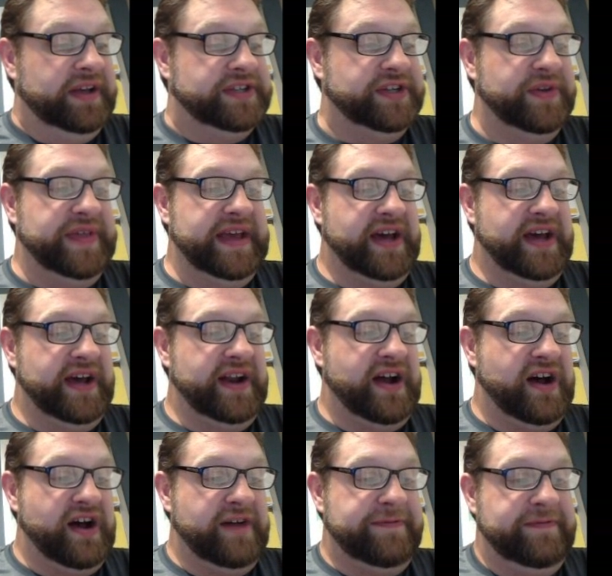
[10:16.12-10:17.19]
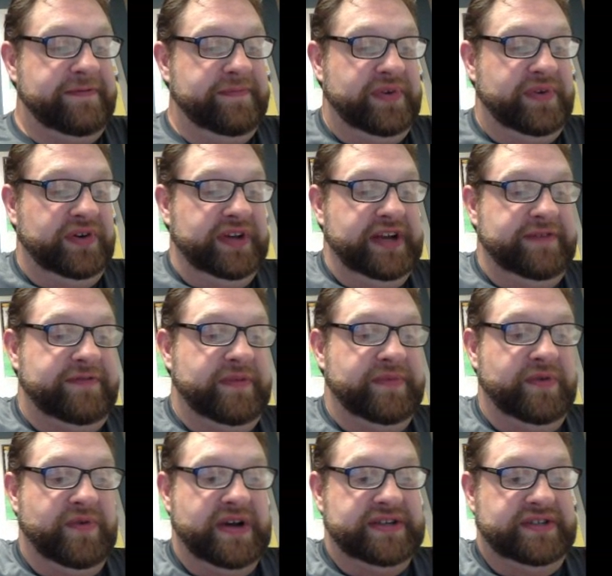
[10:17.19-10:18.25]
So they cut off Berlin from
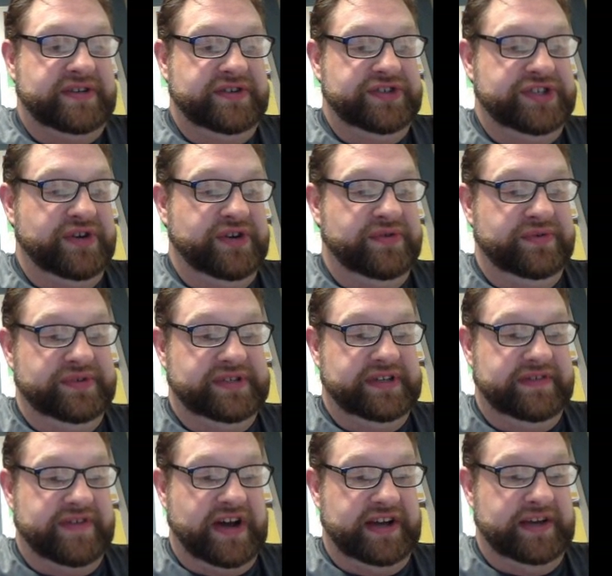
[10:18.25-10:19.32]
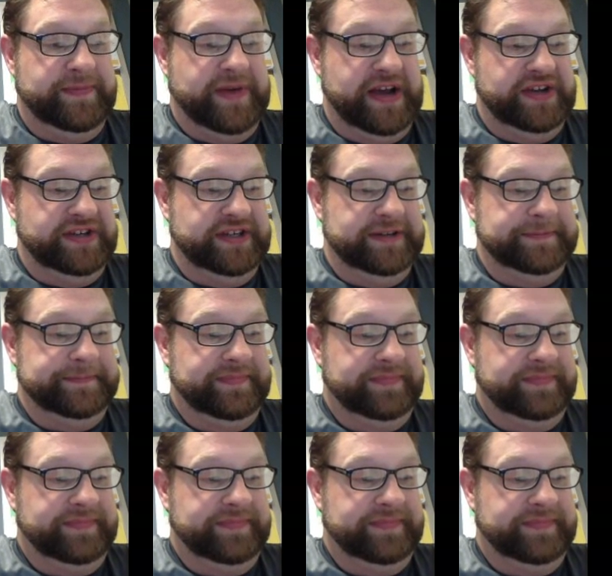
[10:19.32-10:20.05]
the western zones of occupation.